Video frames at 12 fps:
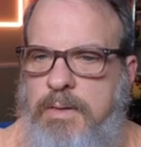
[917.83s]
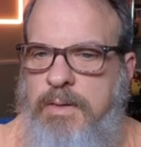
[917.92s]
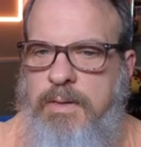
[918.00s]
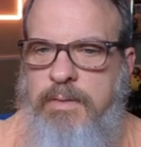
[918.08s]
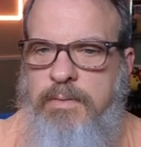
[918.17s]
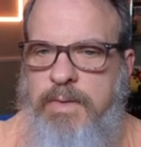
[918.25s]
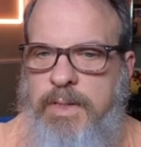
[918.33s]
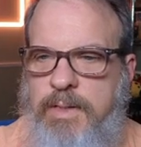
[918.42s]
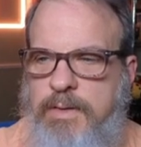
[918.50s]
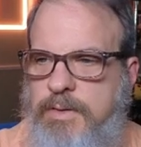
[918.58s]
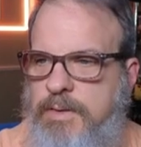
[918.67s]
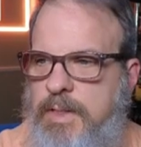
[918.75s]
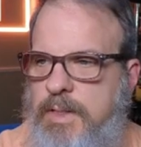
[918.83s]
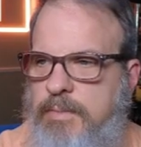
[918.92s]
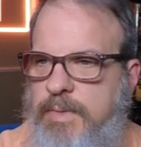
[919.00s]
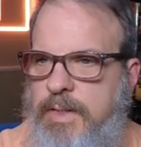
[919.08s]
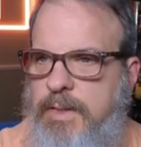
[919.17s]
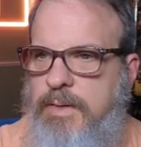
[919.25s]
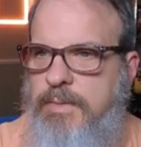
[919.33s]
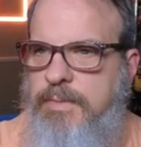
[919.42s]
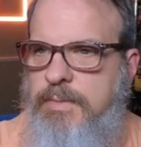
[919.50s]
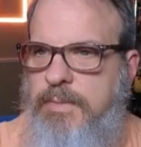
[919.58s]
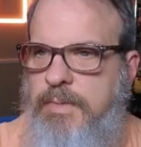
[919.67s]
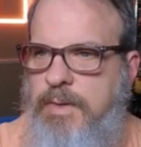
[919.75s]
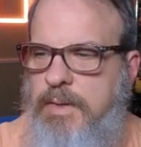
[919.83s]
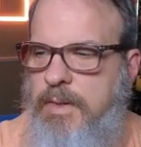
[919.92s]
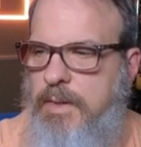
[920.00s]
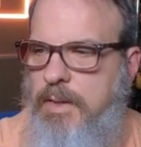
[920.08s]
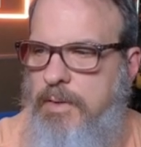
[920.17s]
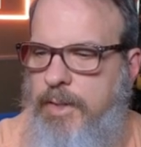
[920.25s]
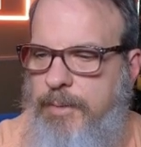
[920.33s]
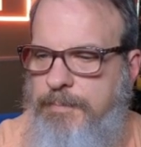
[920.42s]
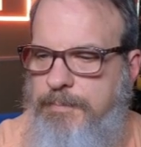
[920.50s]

Everything else is kind of meh. Okay.